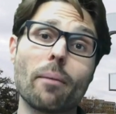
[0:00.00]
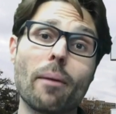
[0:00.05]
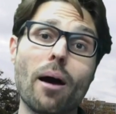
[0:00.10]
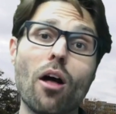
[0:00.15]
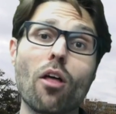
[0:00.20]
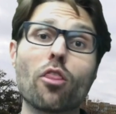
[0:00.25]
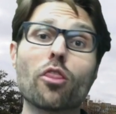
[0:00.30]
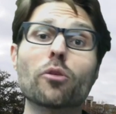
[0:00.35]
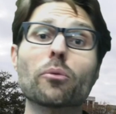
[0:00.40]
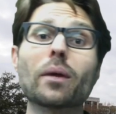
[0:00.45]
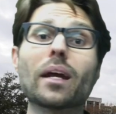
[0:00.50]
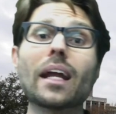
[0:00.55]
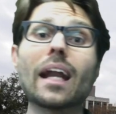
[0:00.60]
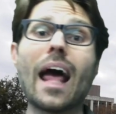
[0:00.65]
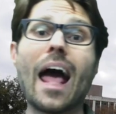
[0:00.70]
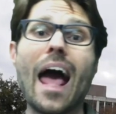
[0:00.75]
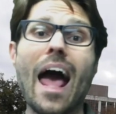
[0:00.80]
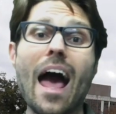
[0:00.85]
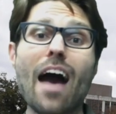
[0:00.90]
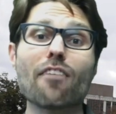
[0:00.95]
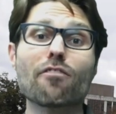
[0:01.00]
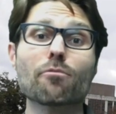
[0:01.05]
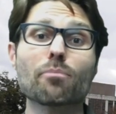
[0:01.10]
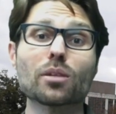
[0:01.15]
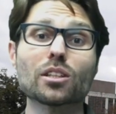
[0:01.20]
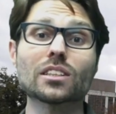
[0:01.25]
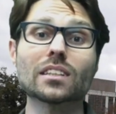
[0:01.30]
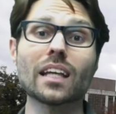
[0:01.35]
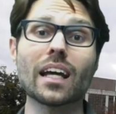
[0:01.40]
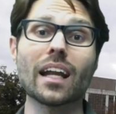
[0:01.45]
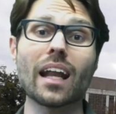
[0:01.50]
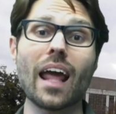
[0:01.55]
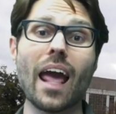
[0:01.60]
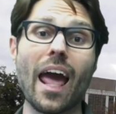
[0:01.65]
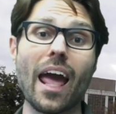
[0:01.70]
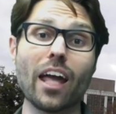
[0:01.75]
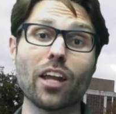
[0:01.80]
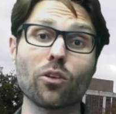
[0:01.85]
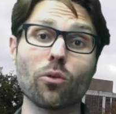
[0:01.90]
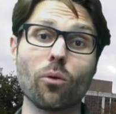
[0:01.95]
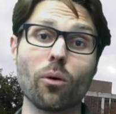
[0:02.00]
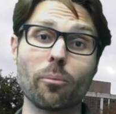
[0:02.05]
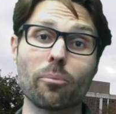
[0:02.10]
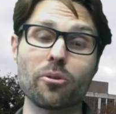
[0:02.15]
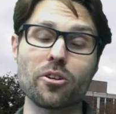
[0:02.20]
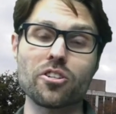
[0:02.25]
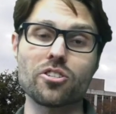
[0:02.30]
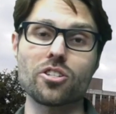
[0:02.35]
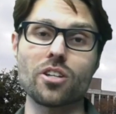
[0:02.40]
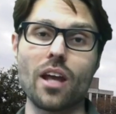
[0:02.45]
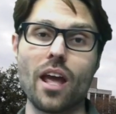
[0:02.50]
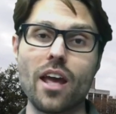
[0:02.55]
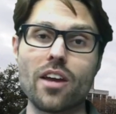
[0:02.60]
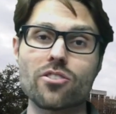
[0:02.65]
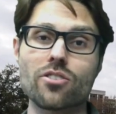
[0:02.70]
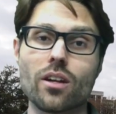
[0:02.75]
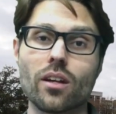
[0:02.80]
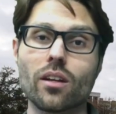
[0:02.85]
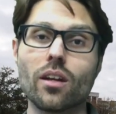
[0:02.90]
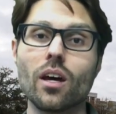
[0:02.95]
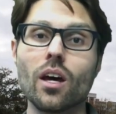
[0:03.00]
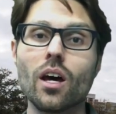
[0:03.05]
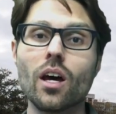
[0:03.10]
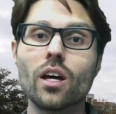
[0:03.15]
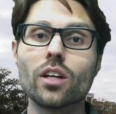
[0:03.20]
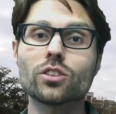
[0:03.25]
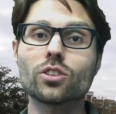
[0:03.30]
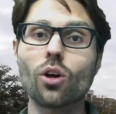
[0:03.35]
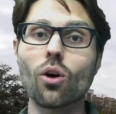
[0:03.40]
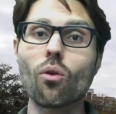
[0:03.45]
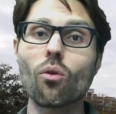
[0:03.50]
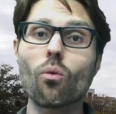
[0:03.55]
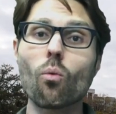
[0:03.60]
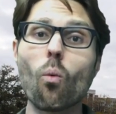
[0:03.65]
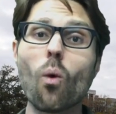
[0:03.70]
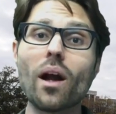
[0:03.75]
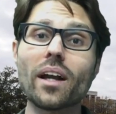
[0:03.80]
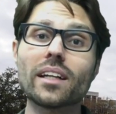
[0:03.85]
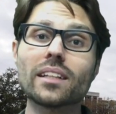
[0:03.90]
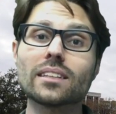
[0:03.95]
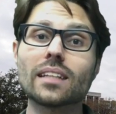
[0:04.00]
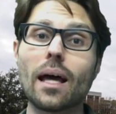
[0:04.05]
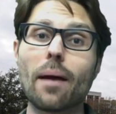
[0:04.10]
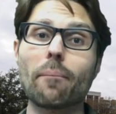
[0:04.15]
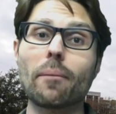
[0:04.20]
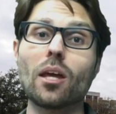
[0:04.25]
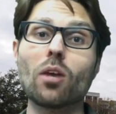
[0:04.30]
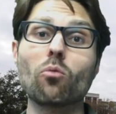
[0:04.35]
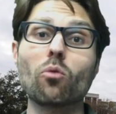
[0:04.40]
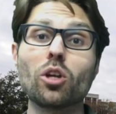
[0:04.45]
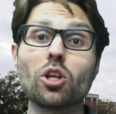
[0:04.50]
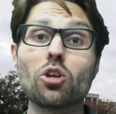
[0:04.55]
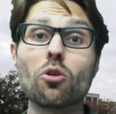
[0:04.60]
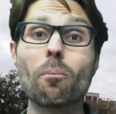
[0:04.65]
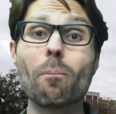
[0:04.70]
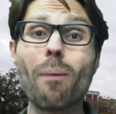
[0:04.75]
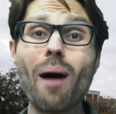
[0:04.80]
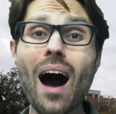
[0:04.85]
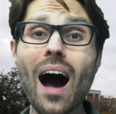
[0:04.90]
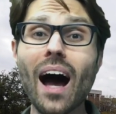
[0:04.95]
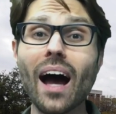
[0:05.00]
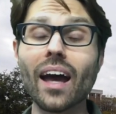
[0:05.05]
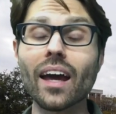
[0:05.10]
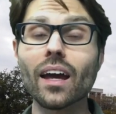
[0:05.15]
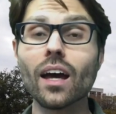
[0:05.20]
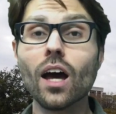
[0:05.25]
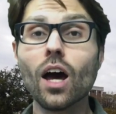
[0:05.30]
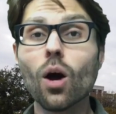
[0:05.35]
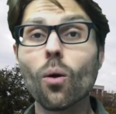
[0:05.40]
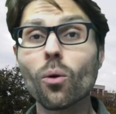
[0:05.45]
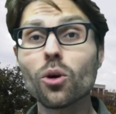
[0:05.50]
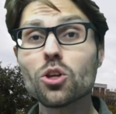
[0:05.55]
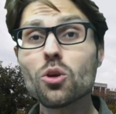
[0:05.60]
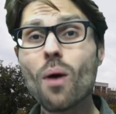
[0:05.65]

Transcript: about 3.5% annual appreciation. So what does that mean when you buy? Well,